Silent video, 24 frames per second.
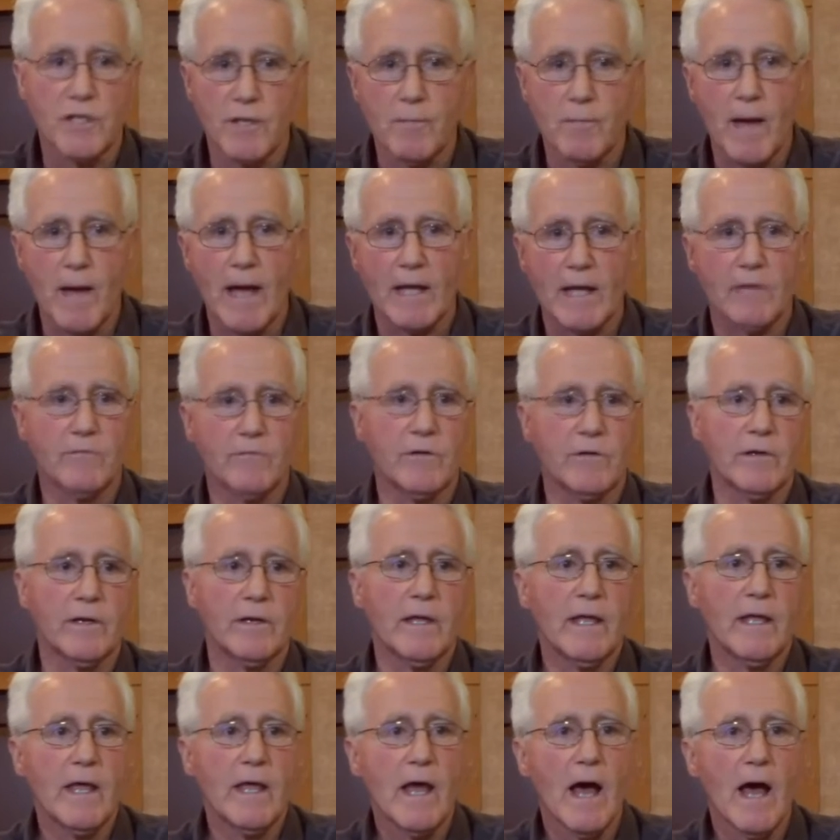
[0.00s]
the back of it.
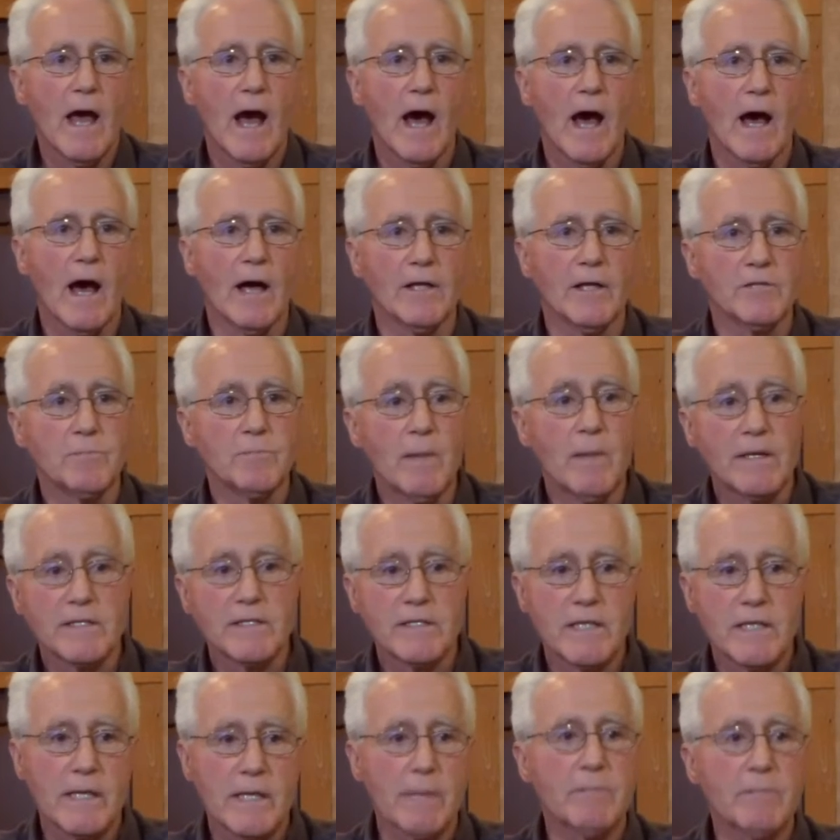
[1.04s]
Uh, just
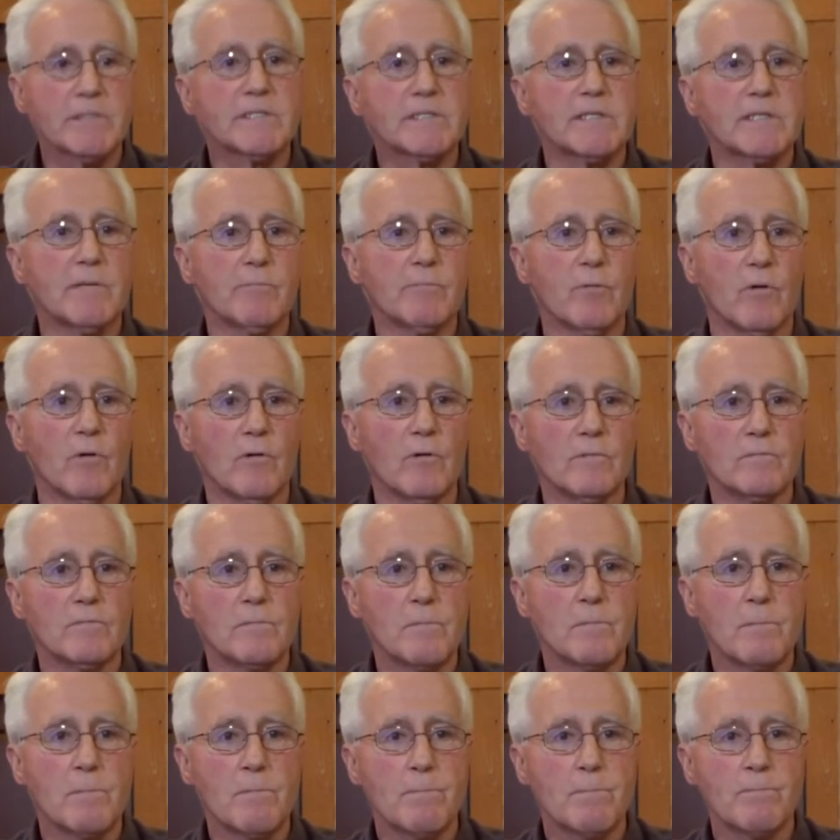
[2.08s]
make, keep it simple,
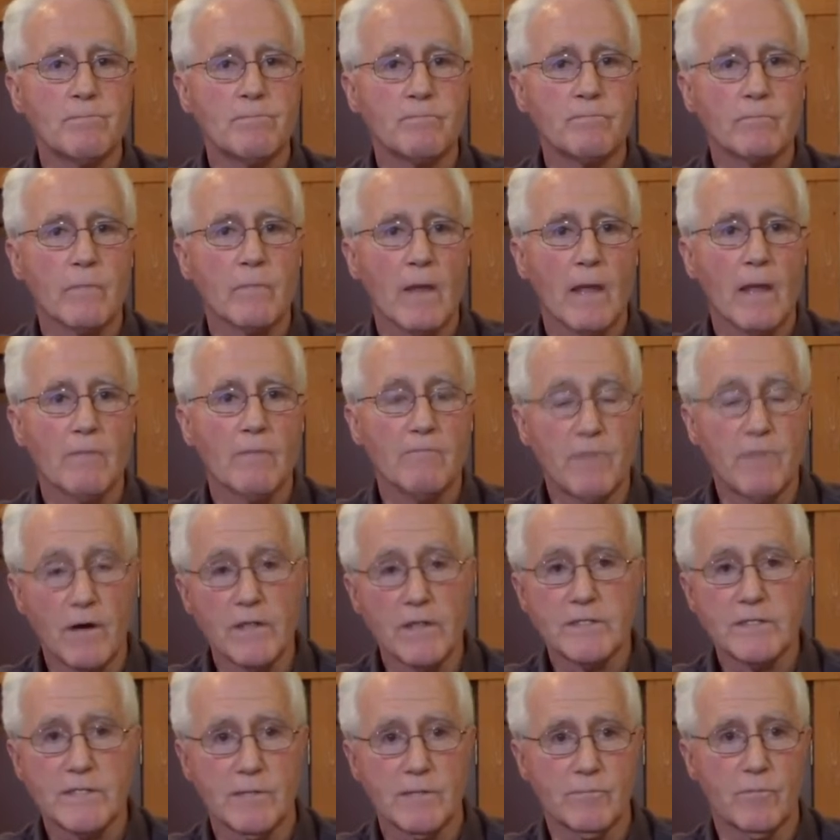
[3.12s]
very
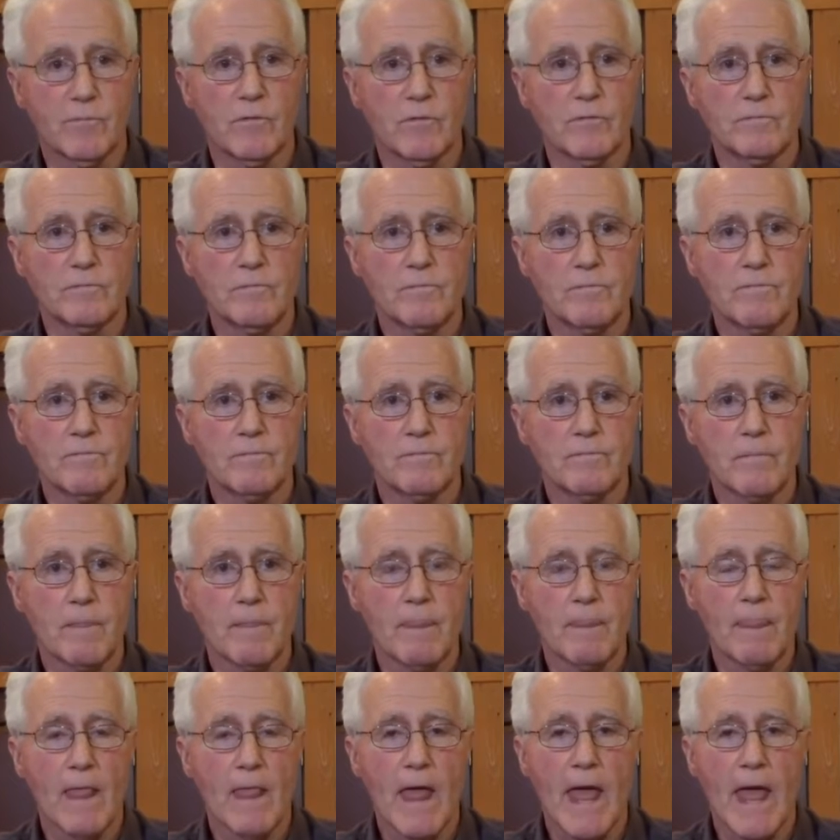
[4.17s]
simple.
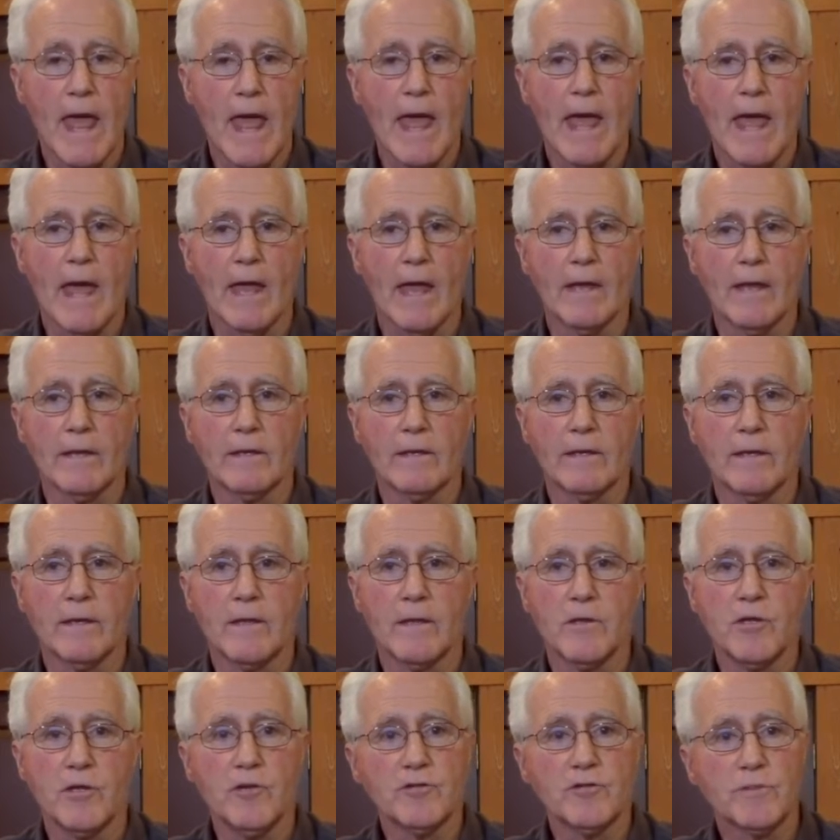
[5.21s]
And
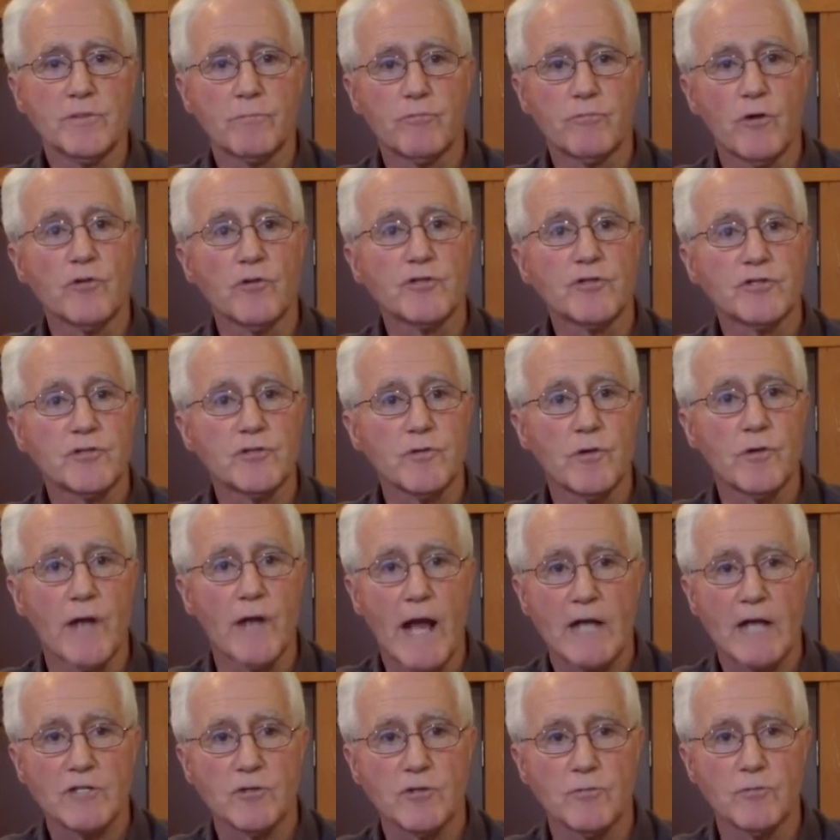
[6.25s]
use a brochure, an
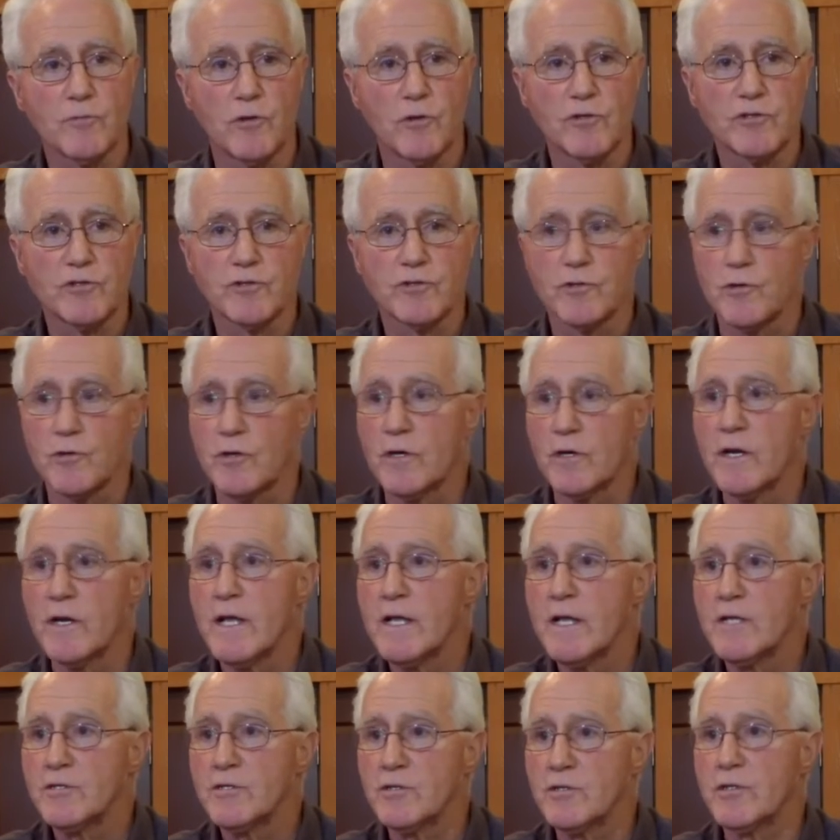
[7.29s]
actual brochure,
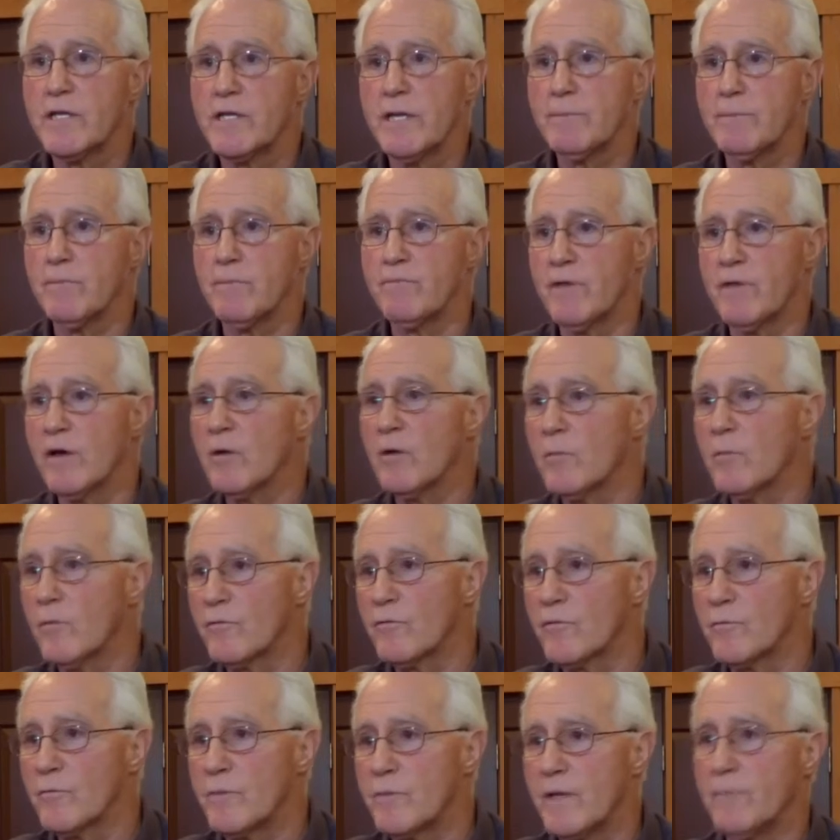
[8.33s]
to keep available
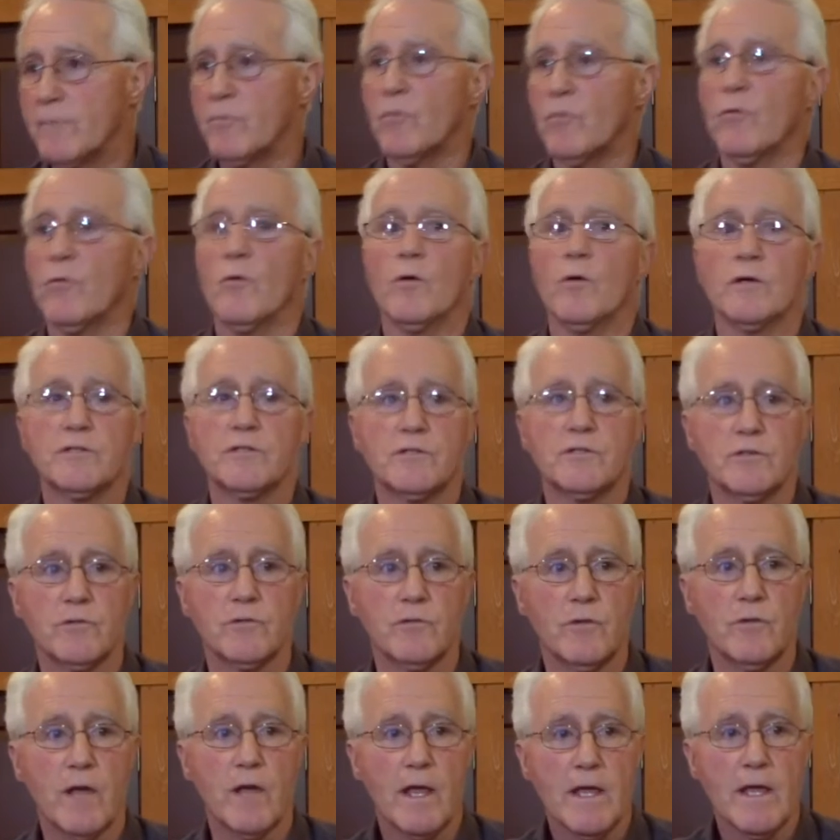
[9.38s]
for people or
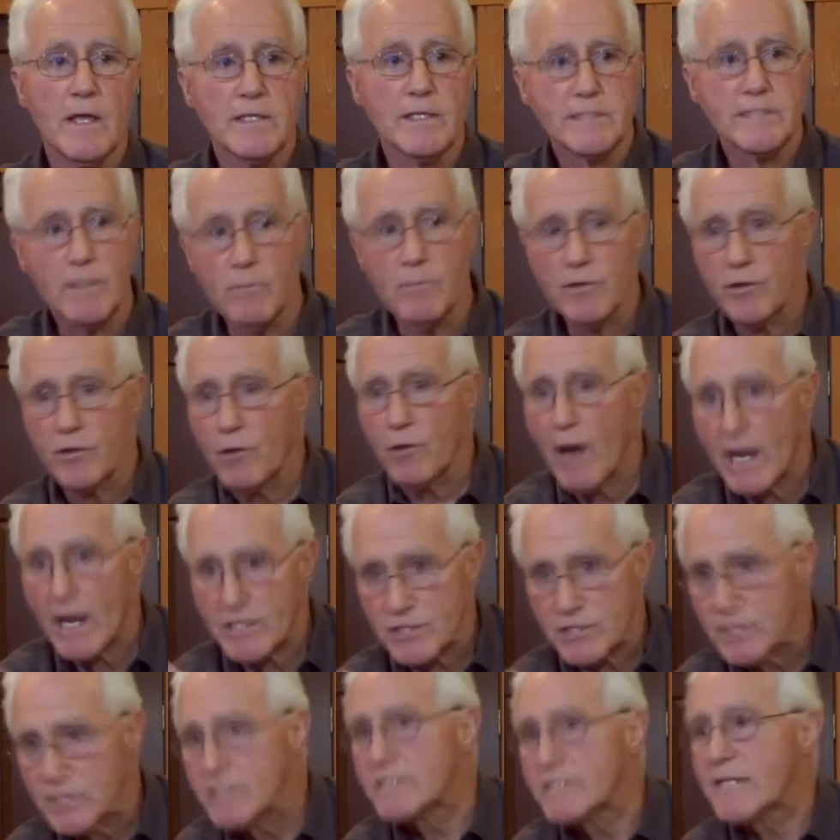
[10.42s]
to someone that you're
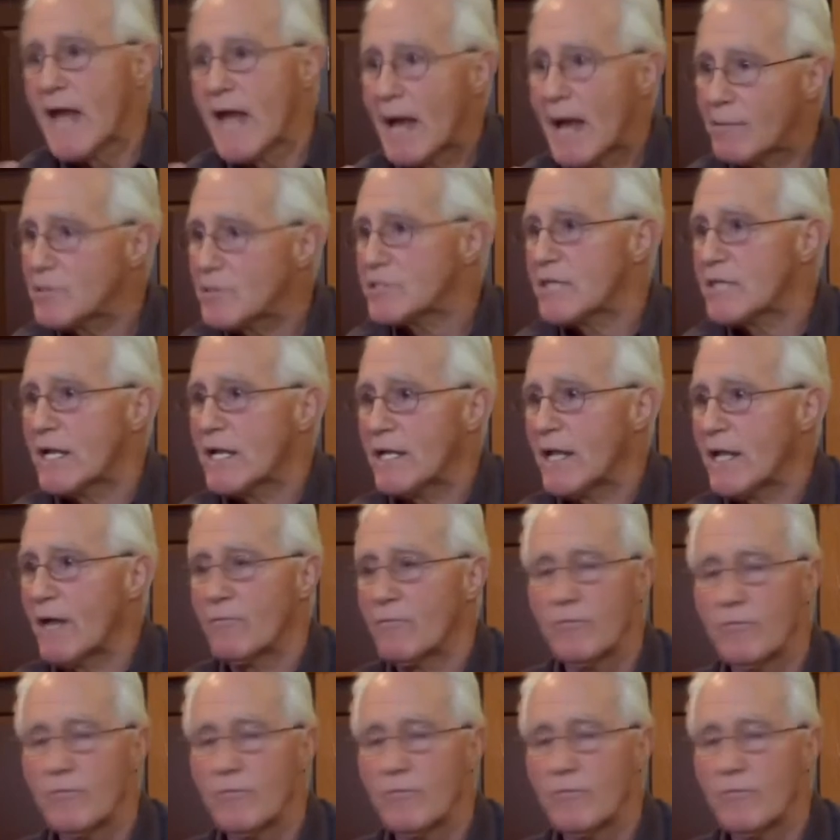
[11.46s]
actually established in that